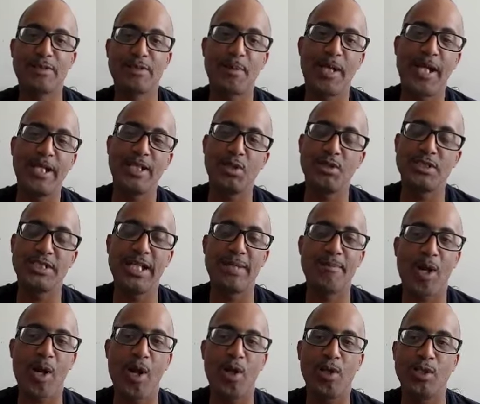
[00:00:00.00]
he was playing on the
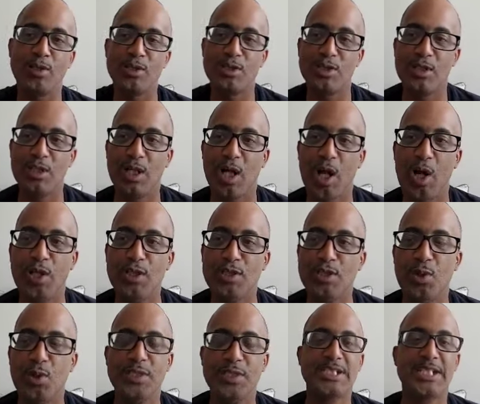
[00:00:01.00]
team earlier uh,
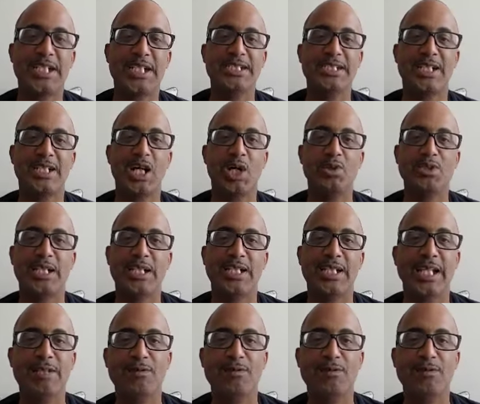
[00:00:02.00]
during the season, Coaching,